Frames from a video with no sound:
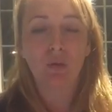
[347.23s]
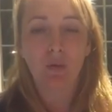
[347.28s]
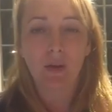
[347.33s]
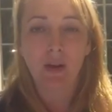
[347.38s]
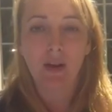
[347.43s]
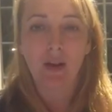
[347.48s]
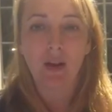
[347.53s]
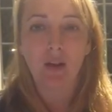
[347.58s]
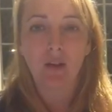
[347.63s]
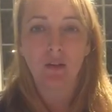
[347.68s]

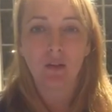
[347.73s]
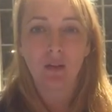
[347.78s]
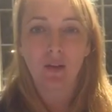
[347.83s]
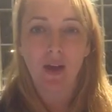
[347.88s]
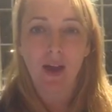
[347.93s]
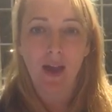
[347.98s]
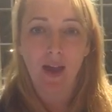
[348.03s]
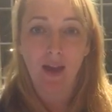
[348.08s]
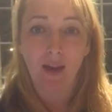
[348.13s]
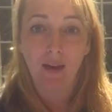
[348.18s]
3 under
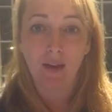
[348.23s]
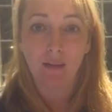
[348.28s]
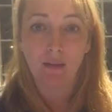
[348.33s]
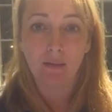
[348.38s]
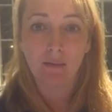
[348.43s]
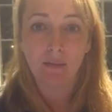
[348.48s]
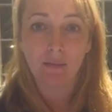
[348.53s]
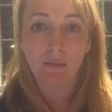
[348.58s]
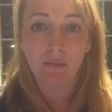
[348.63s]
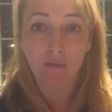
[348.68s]
A,
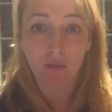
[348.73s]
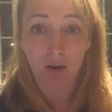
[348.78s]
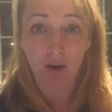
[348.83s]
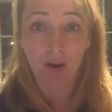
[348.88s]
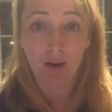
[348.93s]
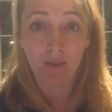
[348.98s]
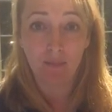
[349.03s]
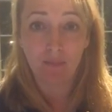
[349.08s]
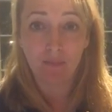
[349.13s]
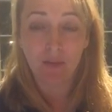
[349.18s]

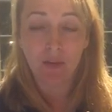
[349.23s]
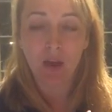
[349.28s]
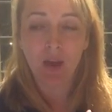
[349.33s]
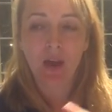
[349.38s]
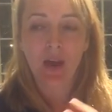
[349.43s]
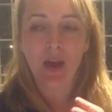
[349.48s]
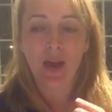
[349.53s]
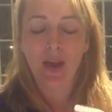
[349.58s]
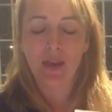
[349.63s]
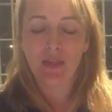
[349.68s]
right?
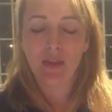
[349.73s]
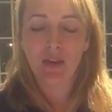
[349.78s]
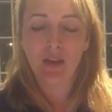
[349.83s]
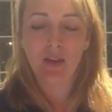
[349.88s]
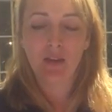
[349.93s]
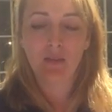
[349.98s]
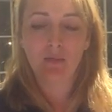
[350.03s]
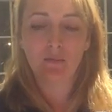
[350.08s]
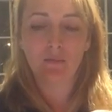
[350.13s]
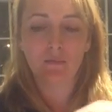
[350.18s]
And
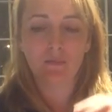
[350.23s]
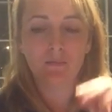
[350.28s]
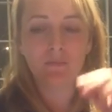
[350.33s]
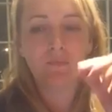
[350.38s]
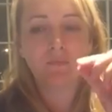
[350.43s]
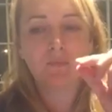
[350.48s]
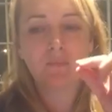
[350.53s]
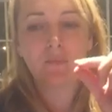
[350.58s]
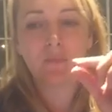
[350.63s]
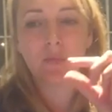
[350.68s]
then
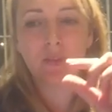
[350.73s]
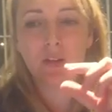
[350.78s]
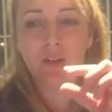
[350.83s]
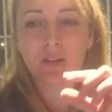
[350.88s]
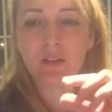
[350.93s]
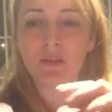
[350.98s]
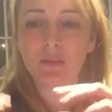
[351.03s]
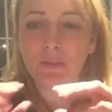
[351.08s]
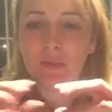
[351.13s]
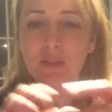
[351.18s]

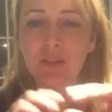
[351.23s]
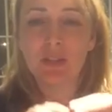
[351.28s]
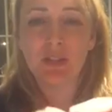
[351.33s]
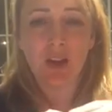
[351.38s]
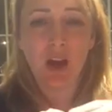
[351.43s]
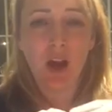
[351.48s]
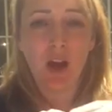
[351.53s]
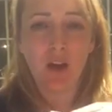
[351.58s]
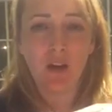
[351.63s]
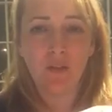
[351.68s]
there's some
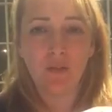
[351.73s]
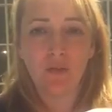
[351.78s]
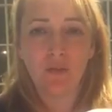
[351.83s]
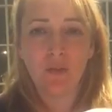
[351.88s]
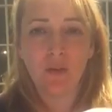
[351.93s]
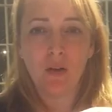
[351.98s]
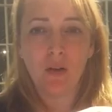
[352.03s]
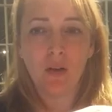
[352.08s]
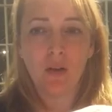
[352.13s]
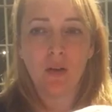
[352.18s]

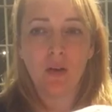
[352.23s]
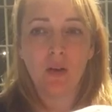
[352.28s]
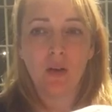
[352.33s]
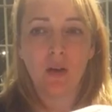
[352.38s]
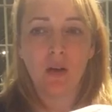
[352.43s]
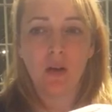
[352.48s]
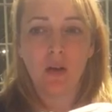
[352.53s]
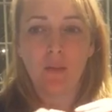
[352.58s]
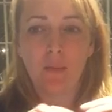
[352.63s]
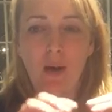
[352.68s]
stuff
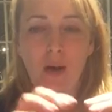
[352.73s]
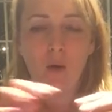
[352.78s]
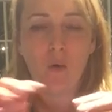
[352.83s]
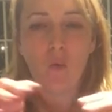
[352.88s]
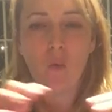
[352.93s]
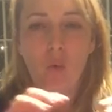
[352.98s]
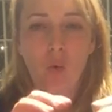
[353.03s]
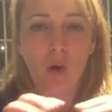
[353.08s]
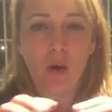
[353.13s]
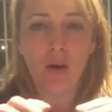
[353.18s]

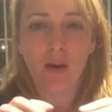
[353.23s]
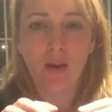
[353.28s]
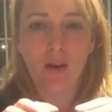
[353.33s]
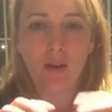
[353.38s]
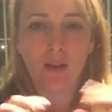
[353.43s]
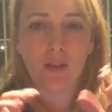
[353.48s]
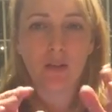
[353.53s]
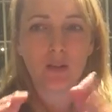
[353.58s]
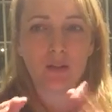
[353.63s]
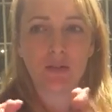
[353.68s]
about
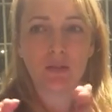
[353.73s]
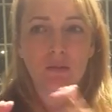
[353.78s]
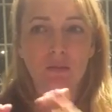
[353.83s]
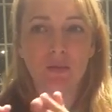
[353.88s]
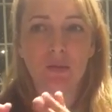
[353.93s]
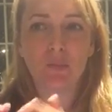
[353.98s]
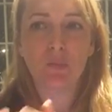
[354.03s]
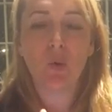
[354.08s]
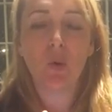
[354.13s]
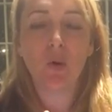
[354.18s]
one, there's
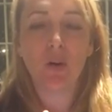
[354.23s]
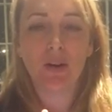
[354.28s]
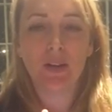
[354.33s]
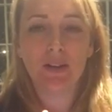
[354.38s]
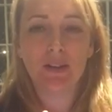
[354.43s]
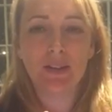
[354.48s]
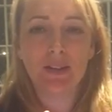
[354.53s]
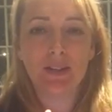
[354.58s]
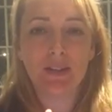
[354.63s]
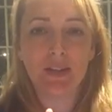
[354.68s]
some
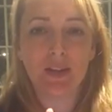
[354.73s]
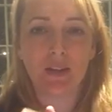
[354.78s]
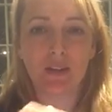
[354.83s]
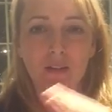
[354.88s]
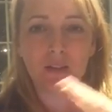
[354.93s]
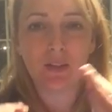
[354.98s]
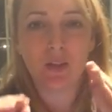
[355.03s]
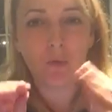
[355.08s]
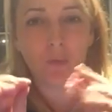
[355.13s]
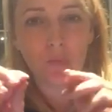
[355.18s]
supporting
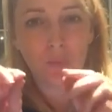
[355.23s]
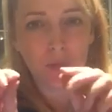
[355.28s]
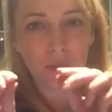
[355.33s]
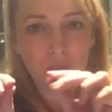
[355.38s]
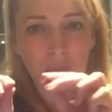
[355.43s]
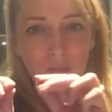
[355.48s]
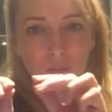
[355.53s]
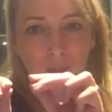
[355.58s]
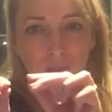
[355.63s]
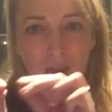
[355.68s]
details. That would be
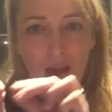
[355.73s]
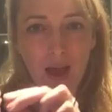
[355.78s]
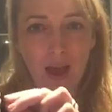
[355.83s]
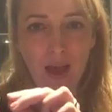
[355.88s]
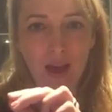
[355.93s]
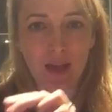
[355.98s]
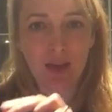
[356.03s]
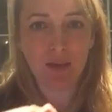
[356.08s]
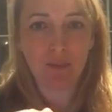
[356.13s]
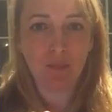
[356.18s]
little
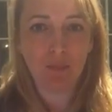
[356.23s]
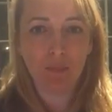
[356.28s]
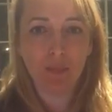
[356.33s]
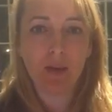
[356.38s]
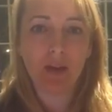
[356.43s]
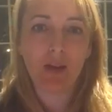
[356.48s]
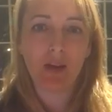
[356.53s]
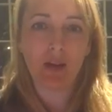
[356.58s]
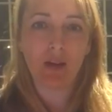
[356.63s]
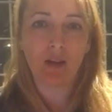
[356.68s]
A and
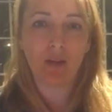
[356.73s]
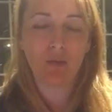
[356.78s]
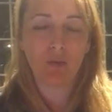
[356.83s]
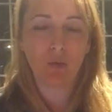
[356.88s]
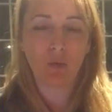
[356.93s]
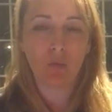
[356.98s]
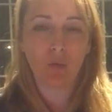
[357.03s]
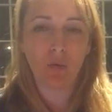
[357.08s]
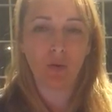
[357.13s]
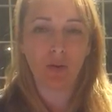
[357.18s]
B
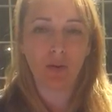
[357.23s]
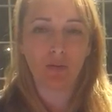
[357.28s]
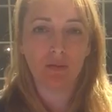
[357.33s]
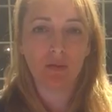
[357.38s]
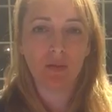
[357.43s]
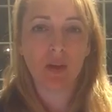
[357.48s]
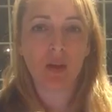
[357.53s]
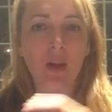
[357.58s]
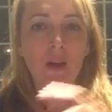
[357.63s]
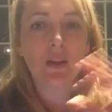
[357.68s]
under one.
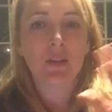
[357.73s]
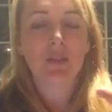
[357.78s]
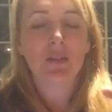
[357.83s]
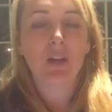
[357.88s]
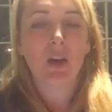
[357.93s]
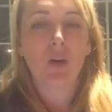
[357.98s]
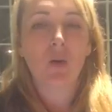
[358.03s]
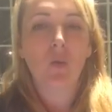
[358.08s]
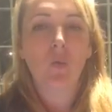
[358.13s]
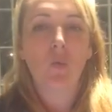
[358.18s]

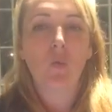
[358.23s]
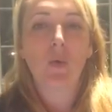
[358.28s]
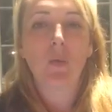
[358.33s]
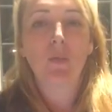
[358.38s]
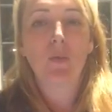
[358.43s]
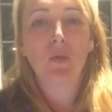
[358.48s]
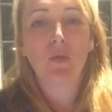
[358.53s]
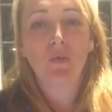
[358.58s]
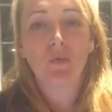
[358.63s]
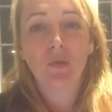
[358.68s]
So we
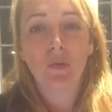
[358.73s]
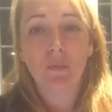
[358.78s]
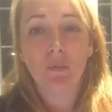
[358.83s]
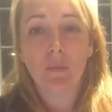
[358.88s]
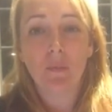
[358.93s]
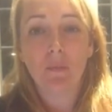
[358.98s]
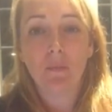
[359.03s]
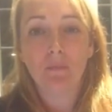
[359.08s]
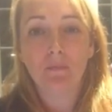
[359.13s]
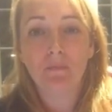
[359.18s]
move
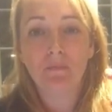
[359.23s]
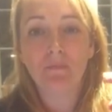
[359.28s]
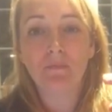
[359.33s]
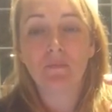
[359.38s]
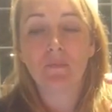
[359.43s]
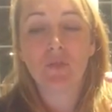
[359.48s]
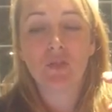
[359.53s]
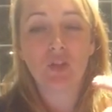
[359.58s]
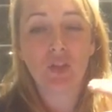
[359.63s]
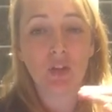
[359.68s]
from
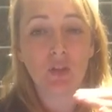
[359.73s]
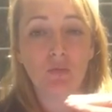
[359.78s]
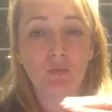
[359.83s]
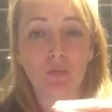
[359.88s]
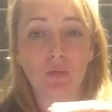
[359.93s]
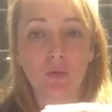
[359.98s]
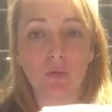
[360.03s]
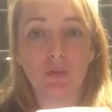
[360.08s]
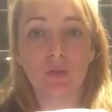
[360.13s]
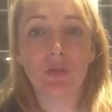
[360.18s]

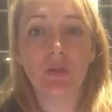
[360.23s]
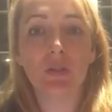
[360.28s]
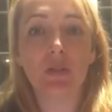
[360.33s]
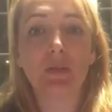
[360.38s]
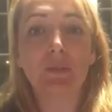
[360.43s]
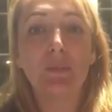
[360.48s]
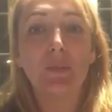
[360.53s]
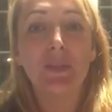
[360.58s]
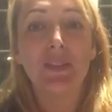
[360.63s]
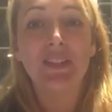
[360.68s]
general to
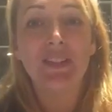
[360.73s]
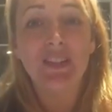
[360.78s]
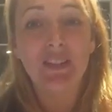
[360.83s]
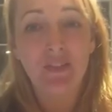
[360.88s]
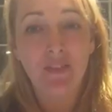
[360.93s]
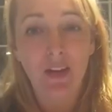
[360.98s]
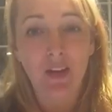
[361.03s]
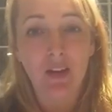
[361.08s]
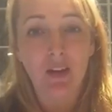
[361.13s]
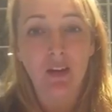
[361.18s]

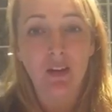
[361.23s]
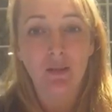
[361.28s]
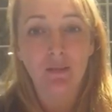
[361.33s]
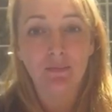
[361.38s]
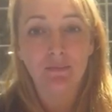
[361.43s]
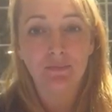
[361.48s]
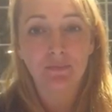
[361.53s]
specific,